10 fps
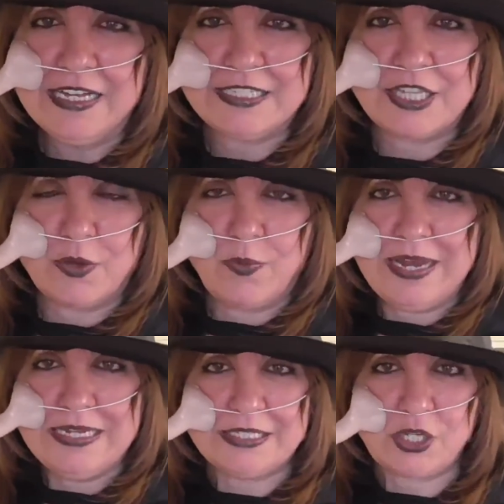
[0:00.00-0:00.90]
so that
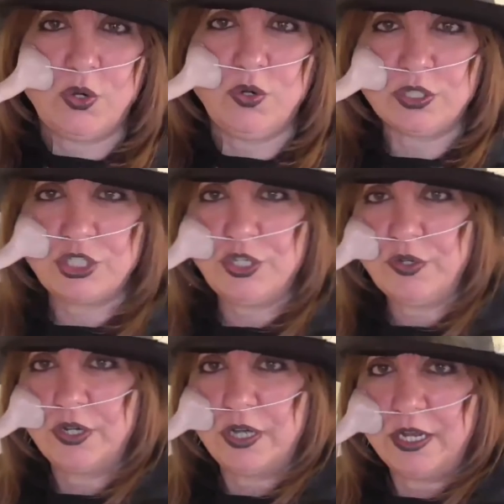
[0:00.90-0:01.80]
when it's cooked
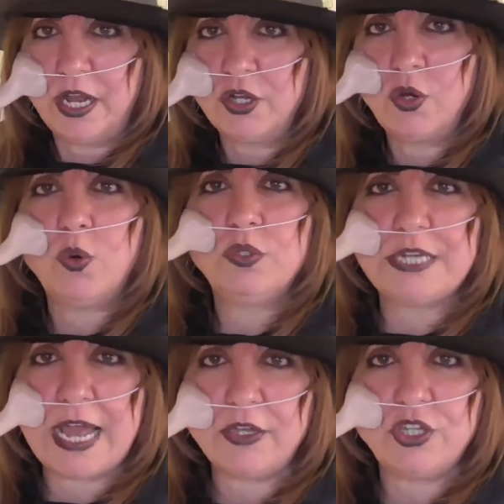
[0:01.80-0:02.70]
and cooled
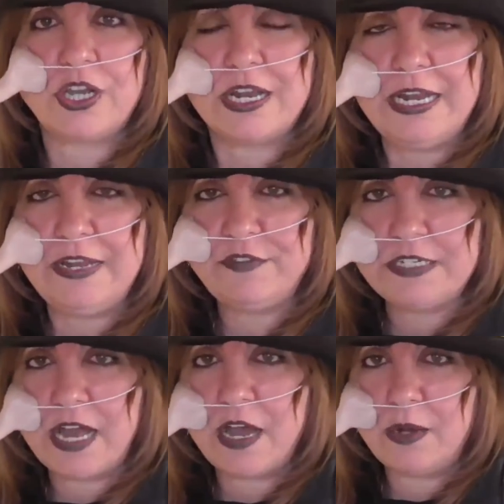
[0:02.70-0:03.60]
down, you can lift
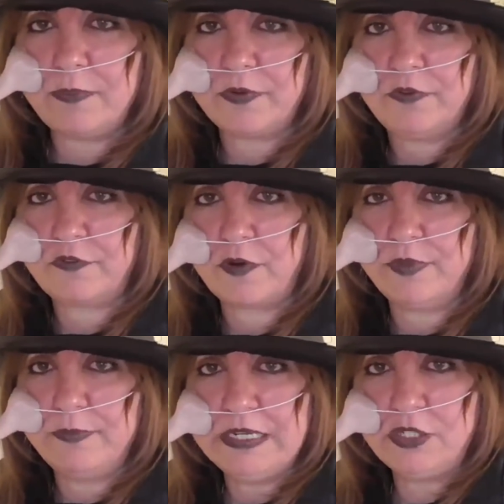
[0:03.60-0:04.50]
it up from
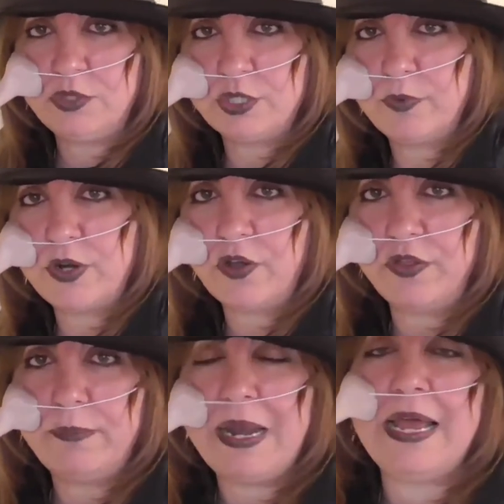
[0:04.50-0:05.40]
the middle to put it on
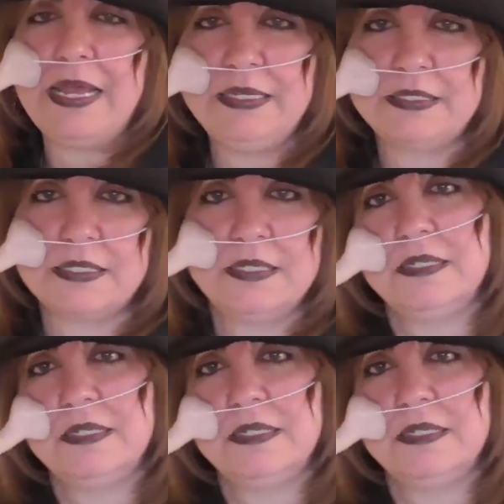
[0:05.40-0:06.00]
the plate.